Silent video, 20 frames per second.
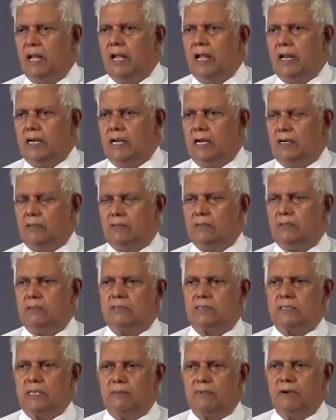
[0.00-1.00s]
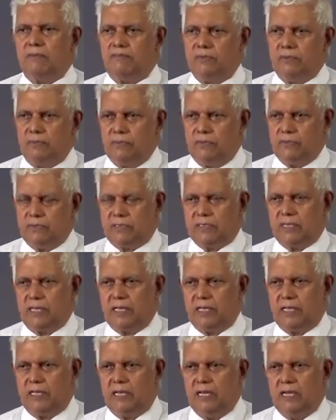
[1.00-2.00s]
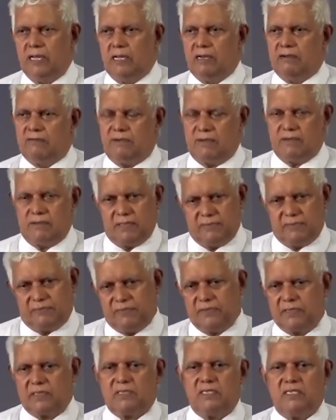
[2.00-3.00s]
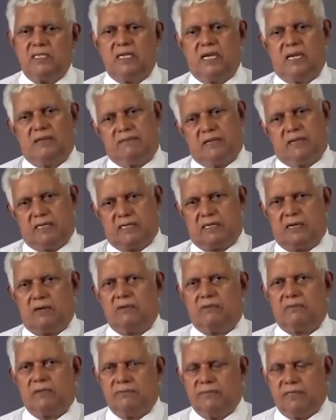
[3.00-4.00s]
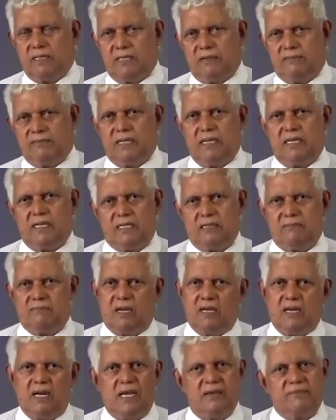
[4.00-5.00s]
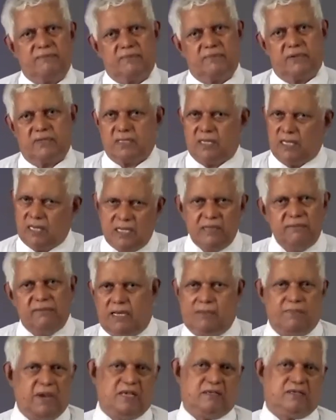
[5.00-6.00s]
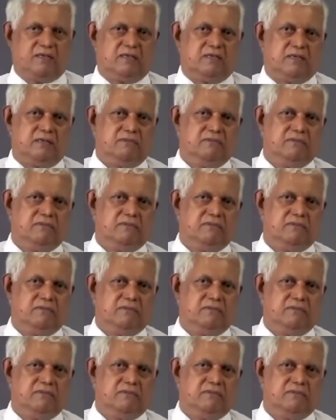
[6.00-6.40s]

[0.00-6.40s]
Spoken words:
Now, some of you would say, from the first day I went out with him dating, my life was anyway messed.